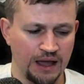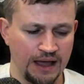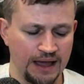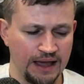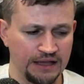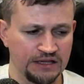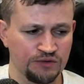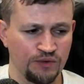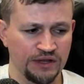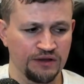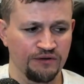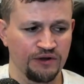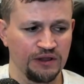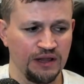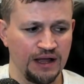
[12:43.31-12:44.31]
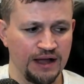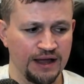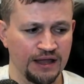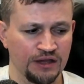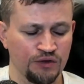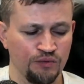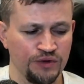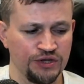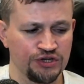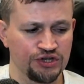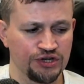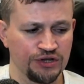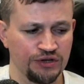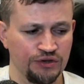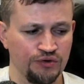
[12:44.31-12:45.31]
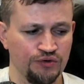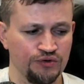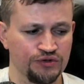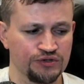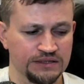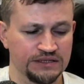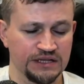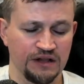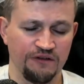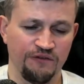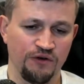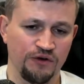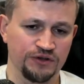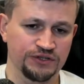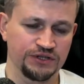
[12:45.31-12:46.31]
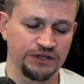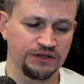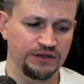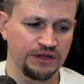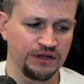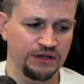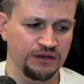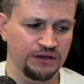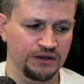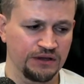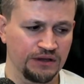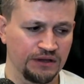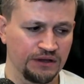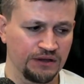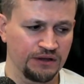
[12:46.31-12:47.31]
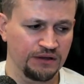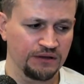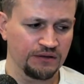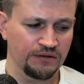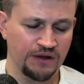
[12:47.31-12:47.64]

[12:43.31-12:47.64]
I had one of a client which used self-hosted in uh,